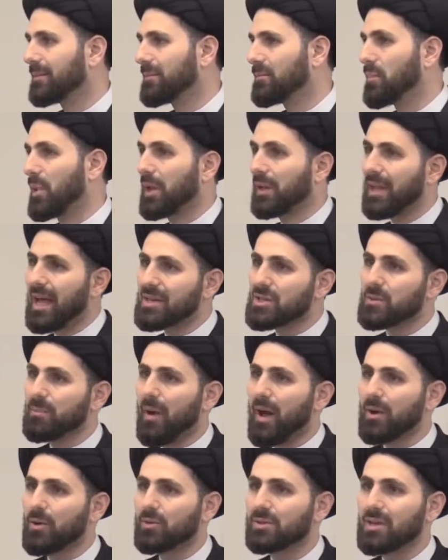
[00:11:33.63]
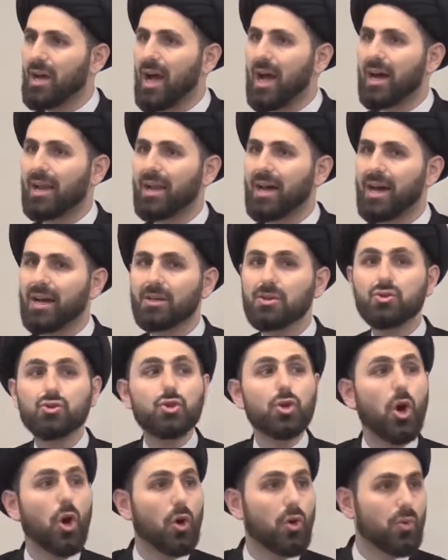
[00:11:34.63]
But Allah subhanahu wa ta'ala
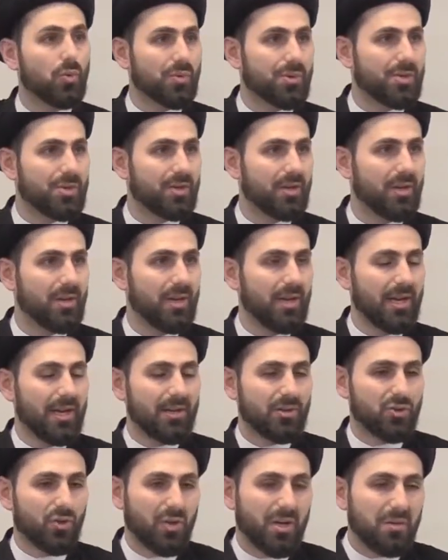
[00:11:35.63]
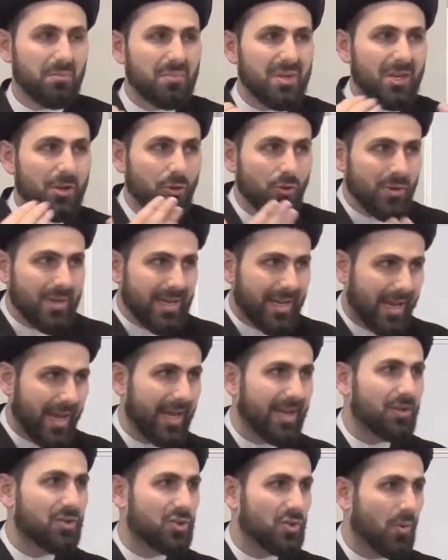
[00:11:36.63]
chose to
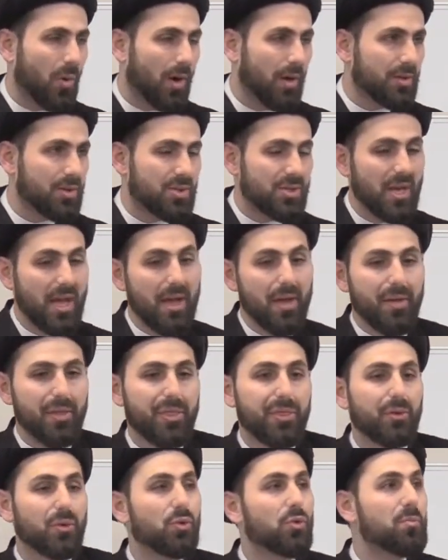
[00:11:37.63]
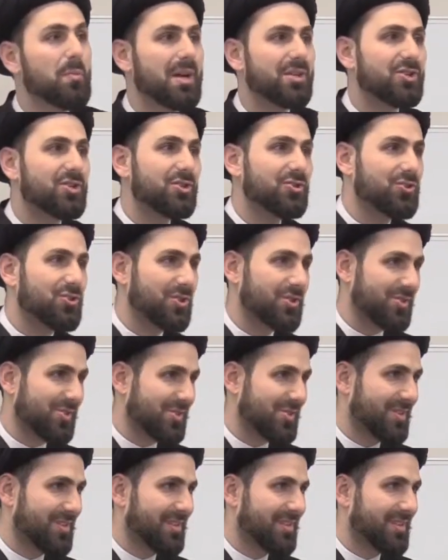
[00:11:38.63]
communicate to us through
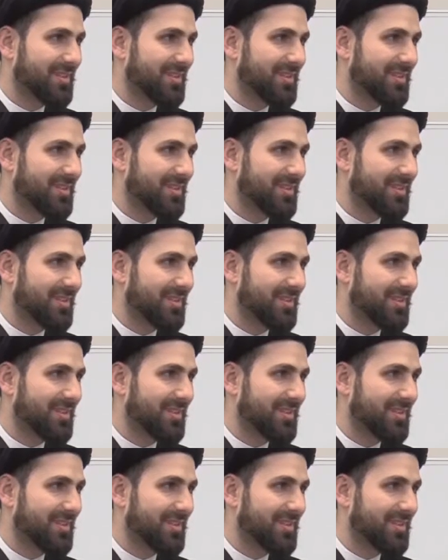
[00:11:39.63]
messengers,